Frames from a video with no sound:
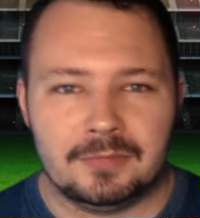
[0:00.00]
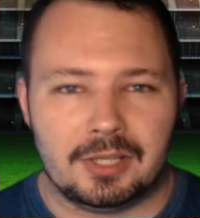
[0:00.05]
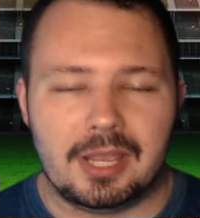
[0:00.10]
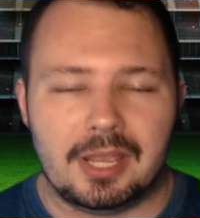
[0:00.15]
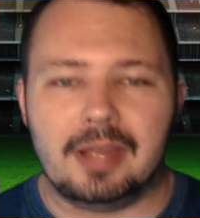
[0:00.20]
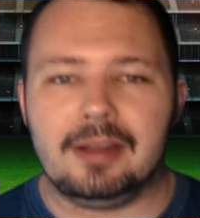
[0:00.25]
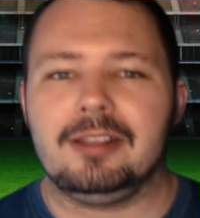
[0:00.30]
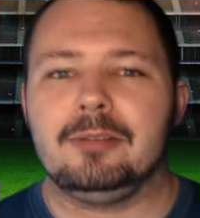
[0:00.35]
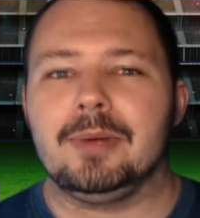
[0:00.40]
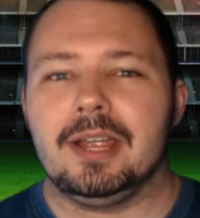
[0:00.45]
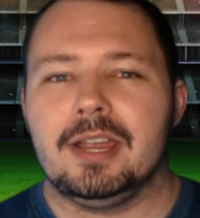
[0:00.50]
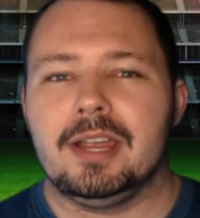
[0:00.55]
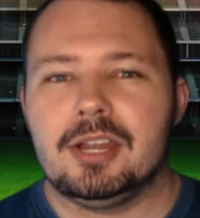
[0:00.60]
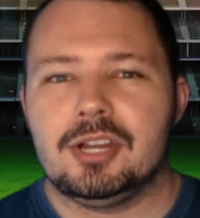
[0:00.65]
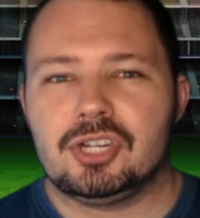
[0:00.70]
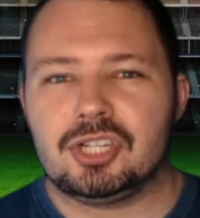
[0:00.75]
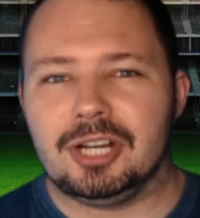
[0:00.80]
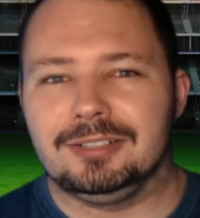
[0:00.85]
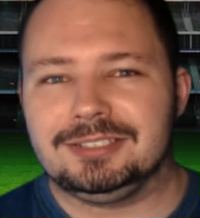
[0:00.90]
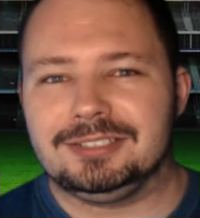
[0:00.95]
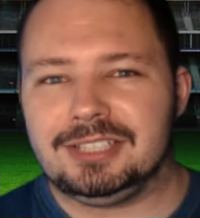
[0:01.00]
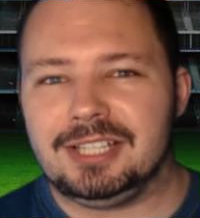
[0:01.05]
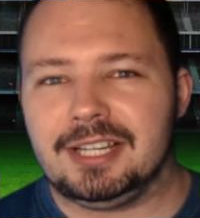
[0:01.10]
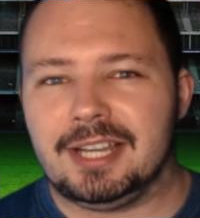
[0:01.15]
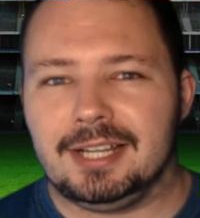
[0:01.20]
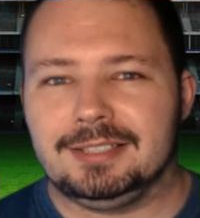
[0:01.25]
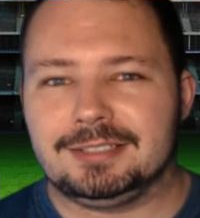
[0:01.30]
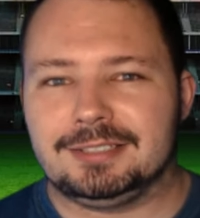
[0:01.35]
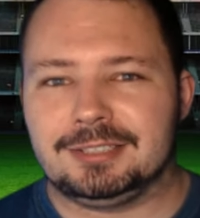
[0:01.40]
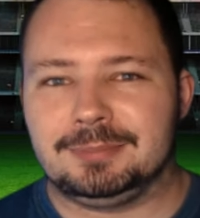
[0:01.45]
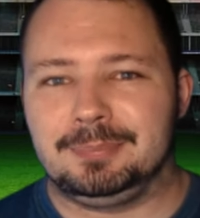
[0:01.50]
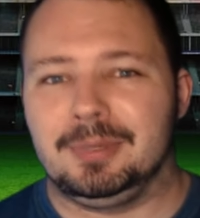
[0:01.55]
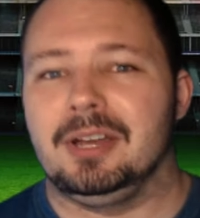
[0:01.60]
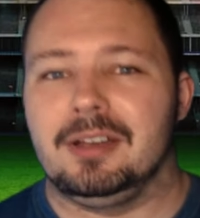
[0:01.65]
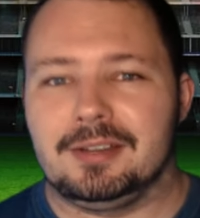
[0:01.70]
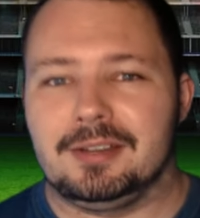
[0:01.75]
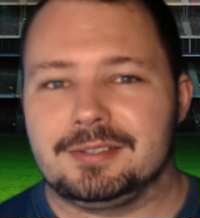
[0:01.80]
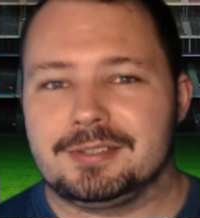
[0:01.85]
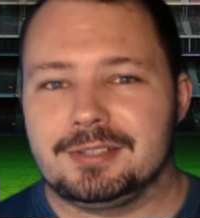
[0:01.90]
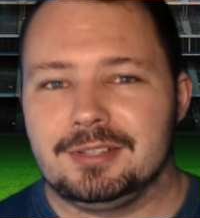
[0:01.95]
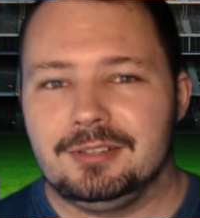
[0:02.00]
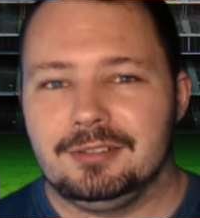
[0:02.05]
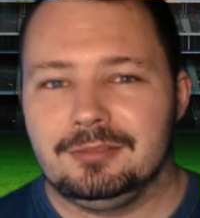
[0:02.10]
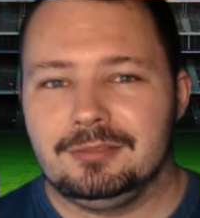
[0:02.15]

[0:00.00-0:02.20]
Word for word: Anyway, Chelsea against Spurs.